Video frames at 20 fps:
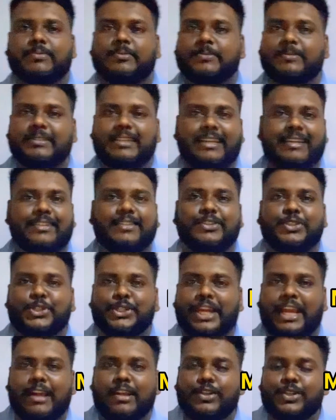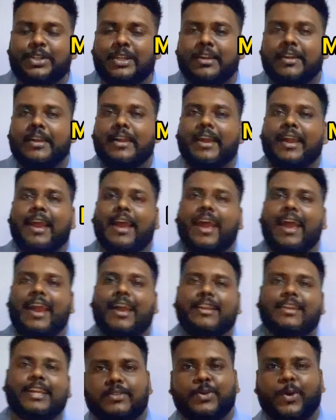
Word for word: see the change and